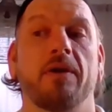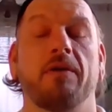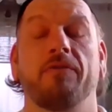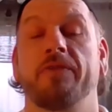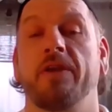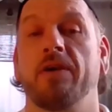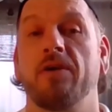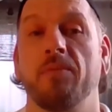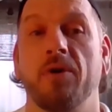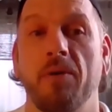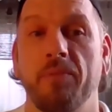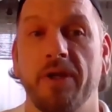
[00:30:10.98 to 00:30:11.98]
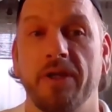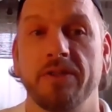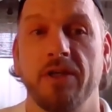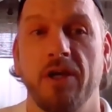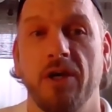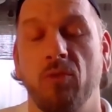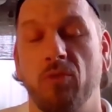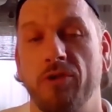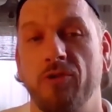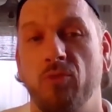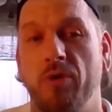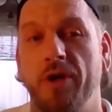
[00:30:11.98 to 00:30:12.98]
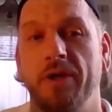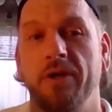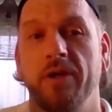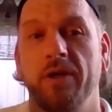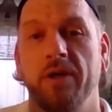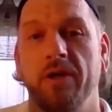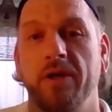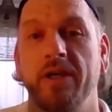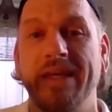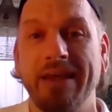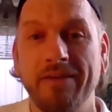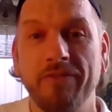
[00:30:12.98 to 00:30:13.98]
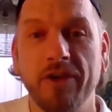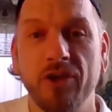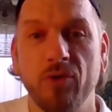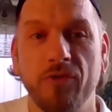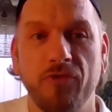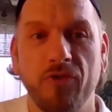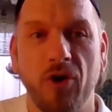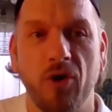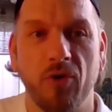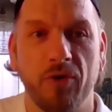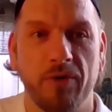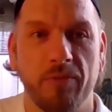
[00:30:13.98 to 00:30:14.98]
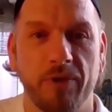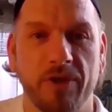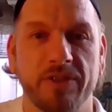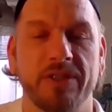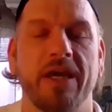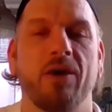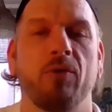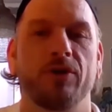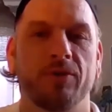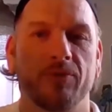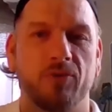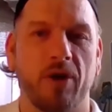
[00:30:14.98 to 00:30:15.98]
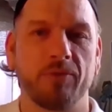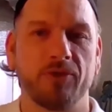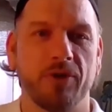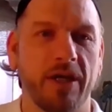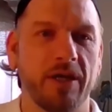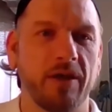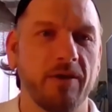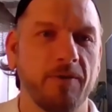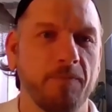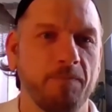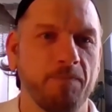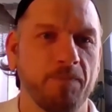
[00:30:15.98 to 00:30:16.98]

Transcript: If telecom companies were the one giving you the phone because they want to subscribe to your data,